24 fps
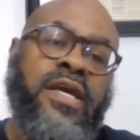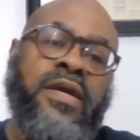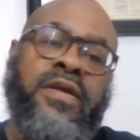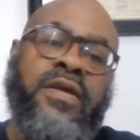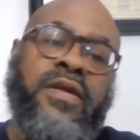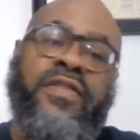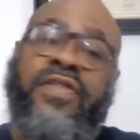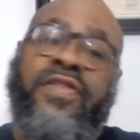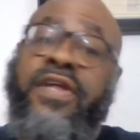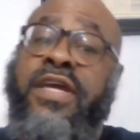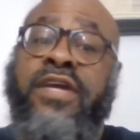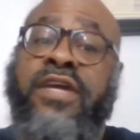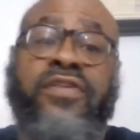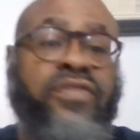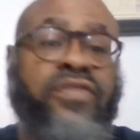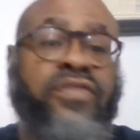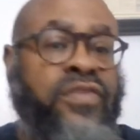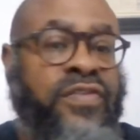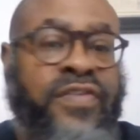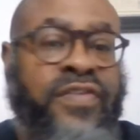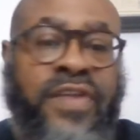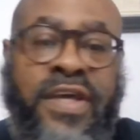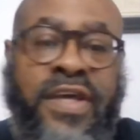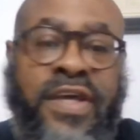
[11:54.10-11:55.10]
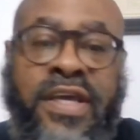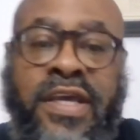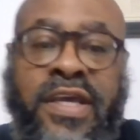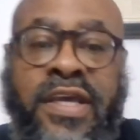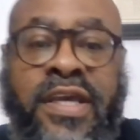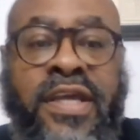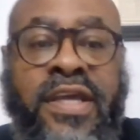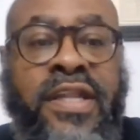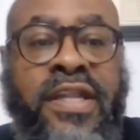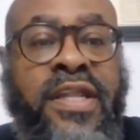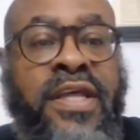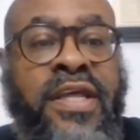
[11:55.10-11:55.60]
Things are
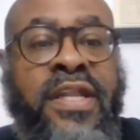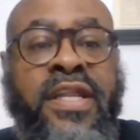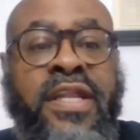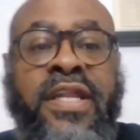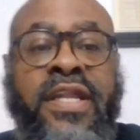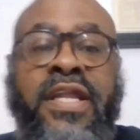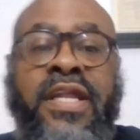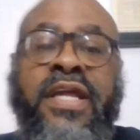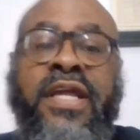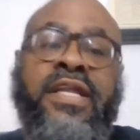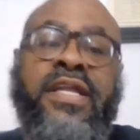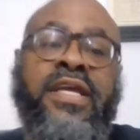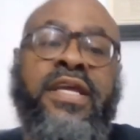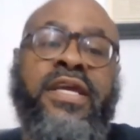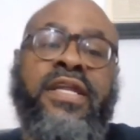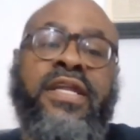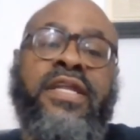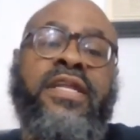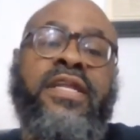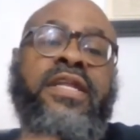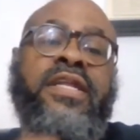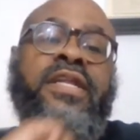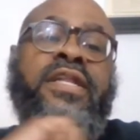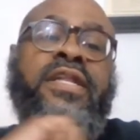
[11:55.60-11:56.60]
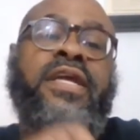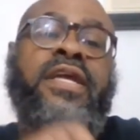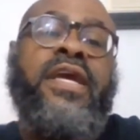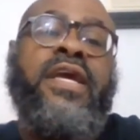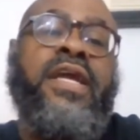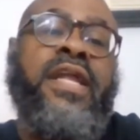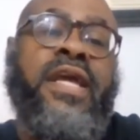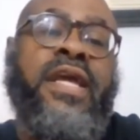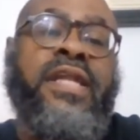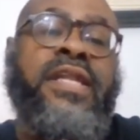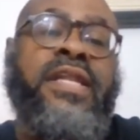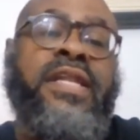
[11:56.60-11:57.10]
said. And then at the end of the day,
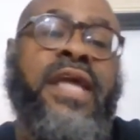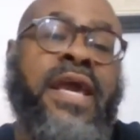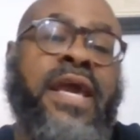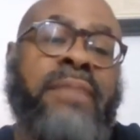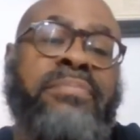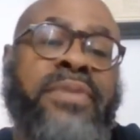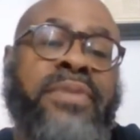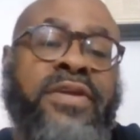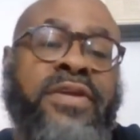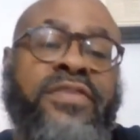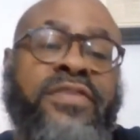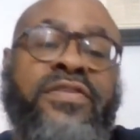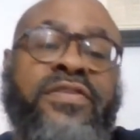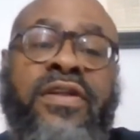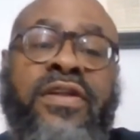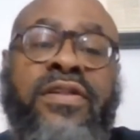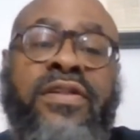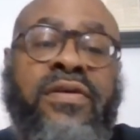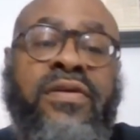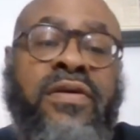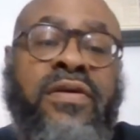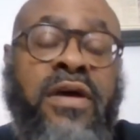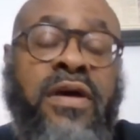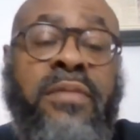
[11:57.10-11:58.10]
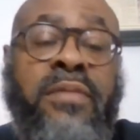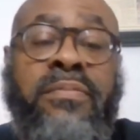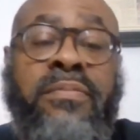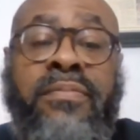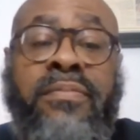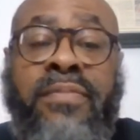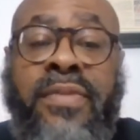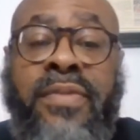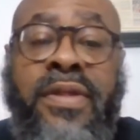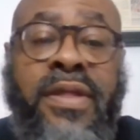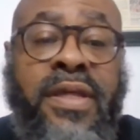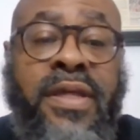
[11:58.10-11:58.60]
they dap each other up.
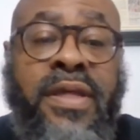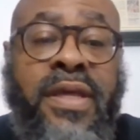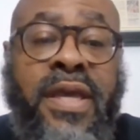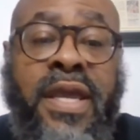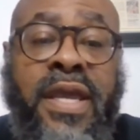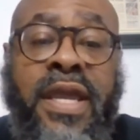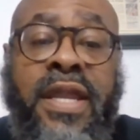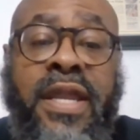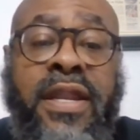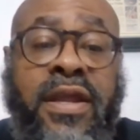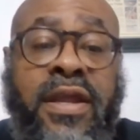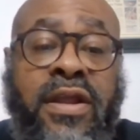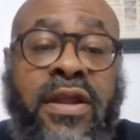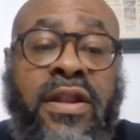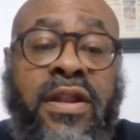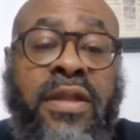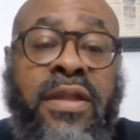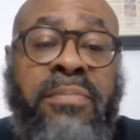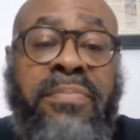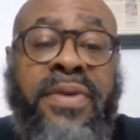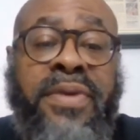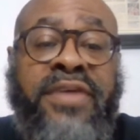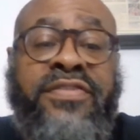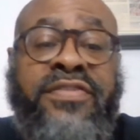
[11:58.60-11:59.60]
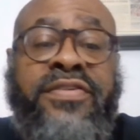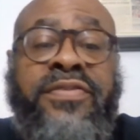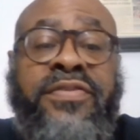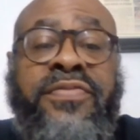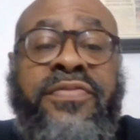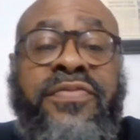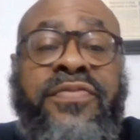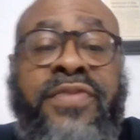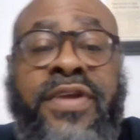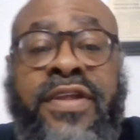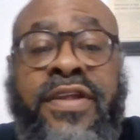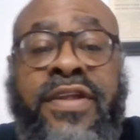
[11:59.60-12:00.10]
And they're the best of
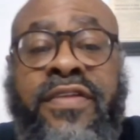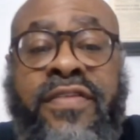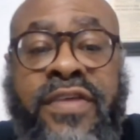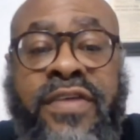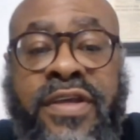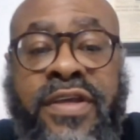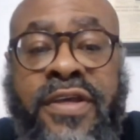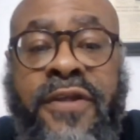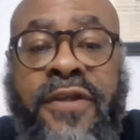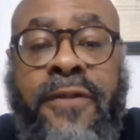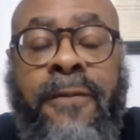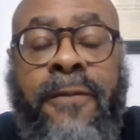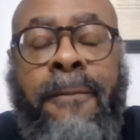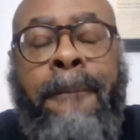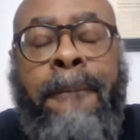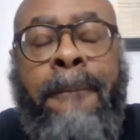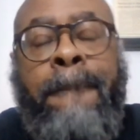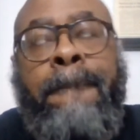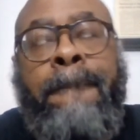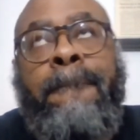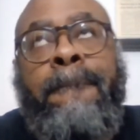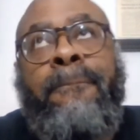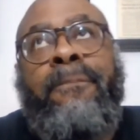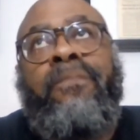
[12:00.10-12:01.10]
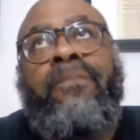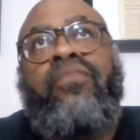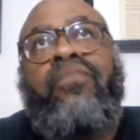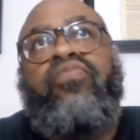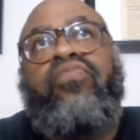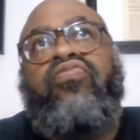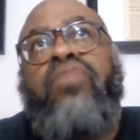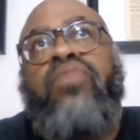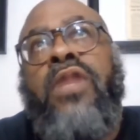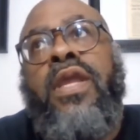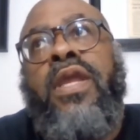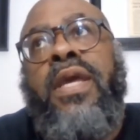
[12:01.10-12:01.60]
friends again.
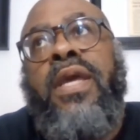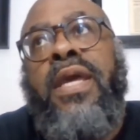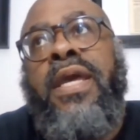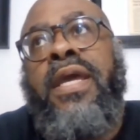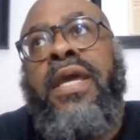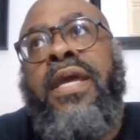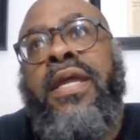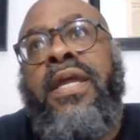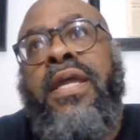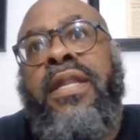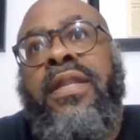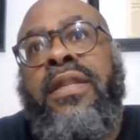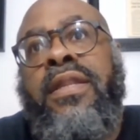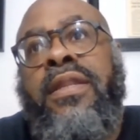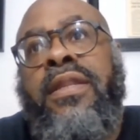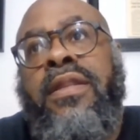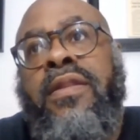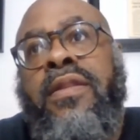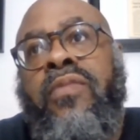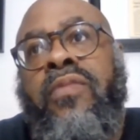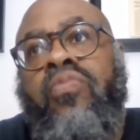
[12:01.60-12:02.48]
And,